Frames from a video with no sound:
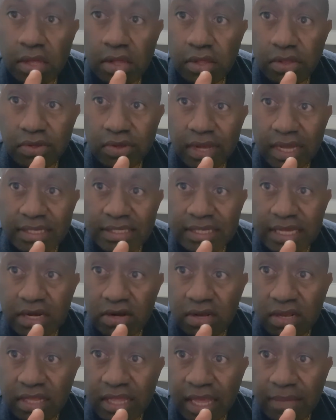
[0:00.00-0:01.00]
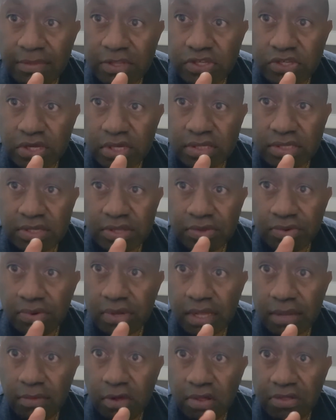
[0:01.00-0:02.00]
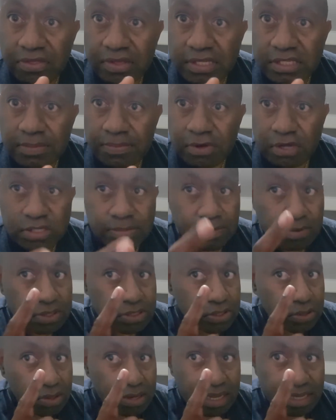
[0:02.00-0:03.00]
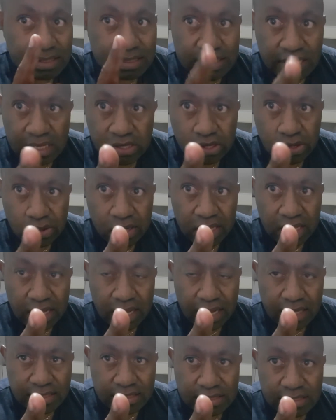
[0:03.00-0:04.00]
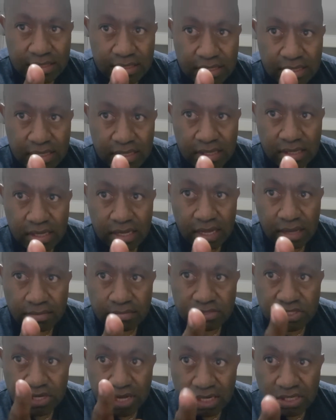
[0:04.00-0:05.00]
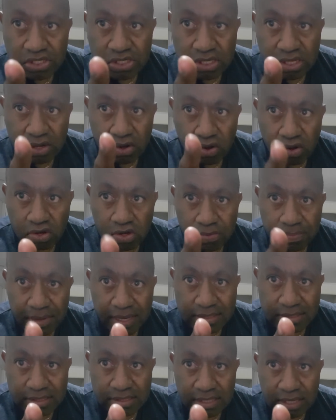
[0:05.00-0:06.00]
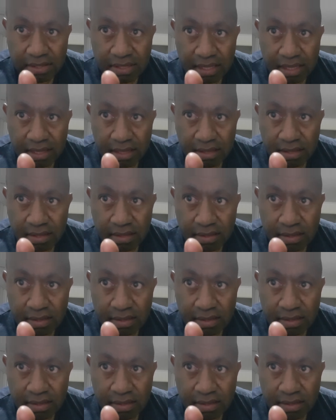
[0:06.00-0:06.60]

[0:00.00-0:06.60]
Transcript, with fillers: you guys say it all the time in church. Through Him, all things are possible. So let's start doing it, guys. I'm challenging all you pastors out there.